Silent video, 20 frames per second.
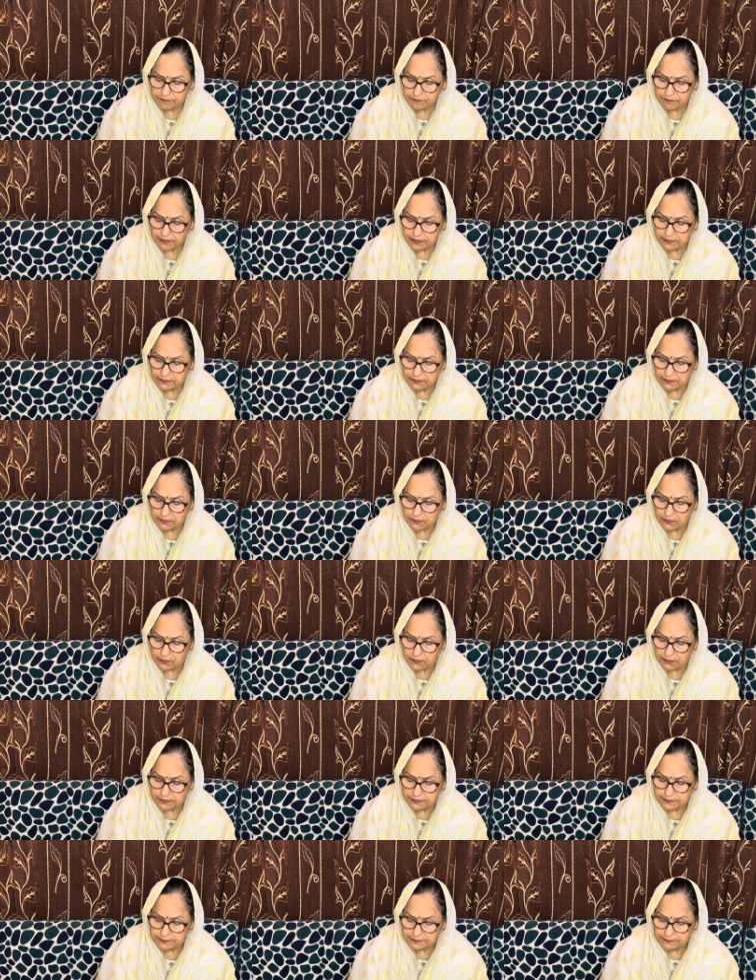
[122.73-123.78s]
father
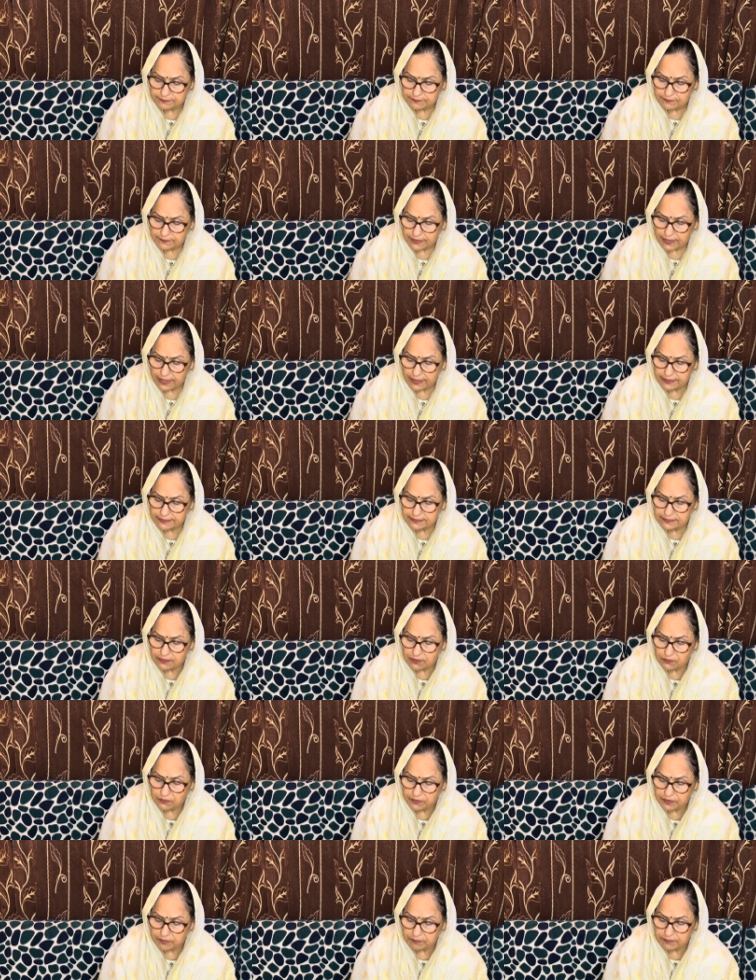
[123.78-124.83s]
Lord. As
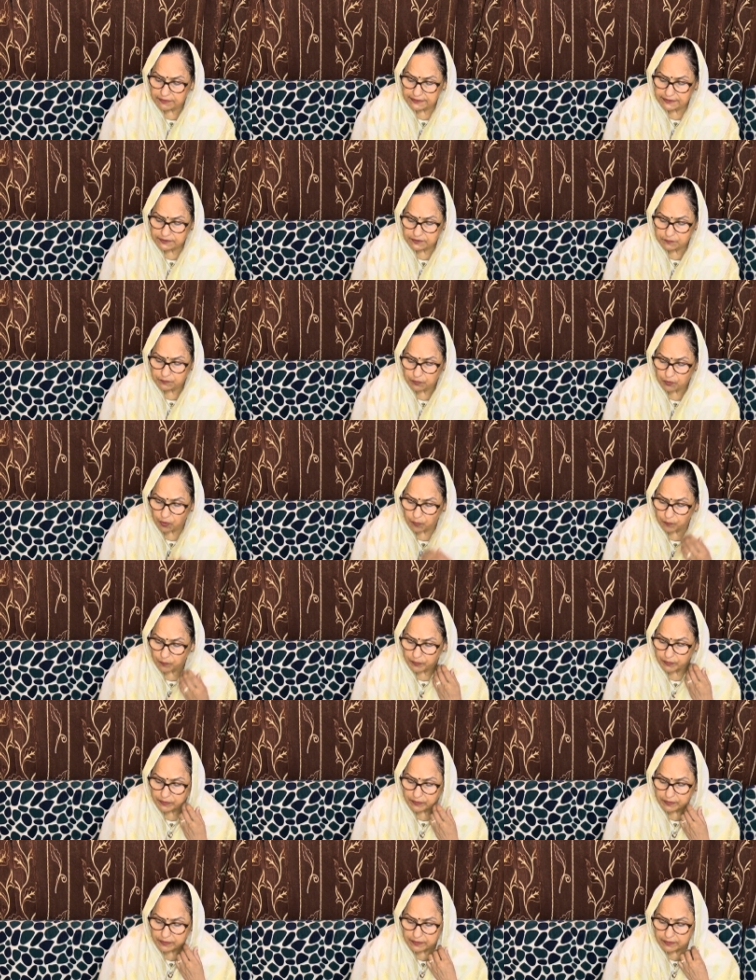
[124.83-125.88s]
thou deemest
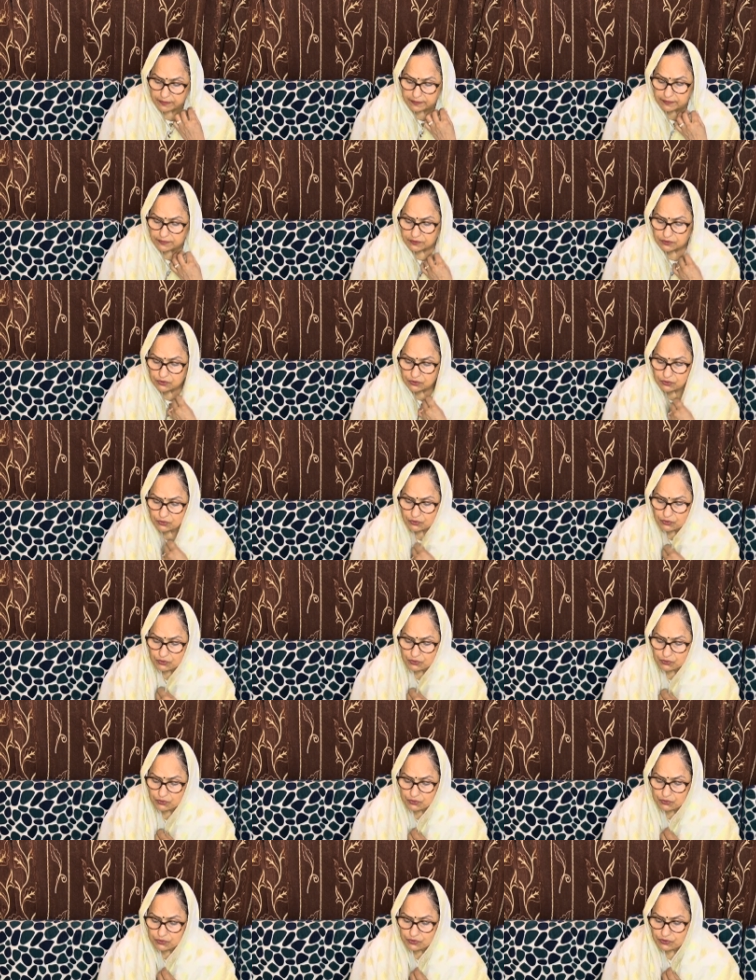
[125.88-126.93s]
proper, so
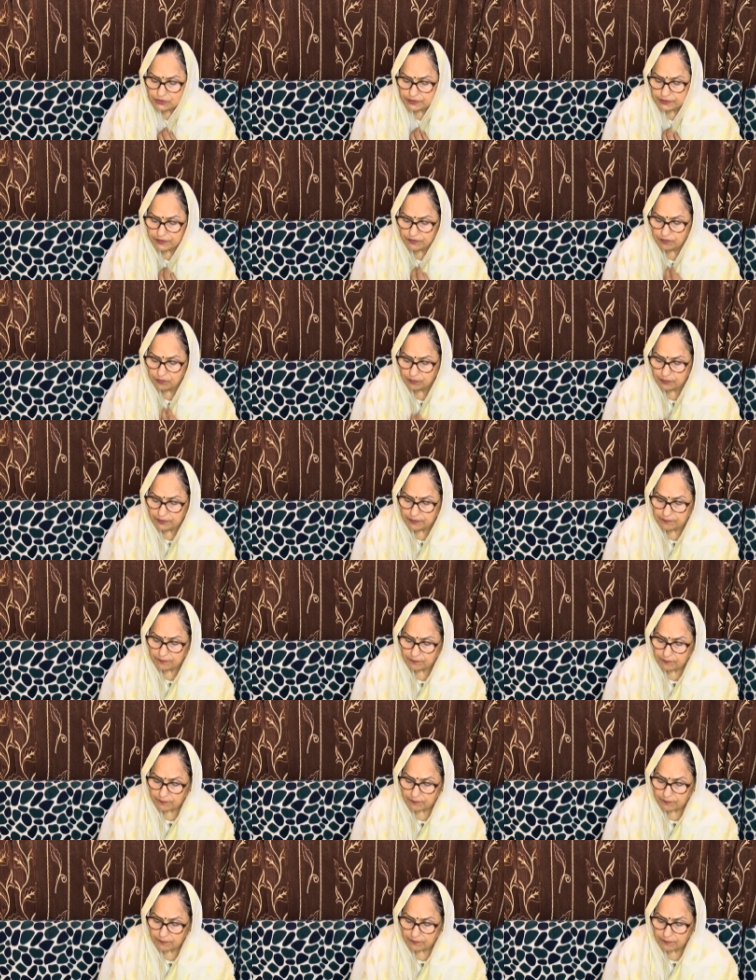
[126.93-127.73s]
do save me.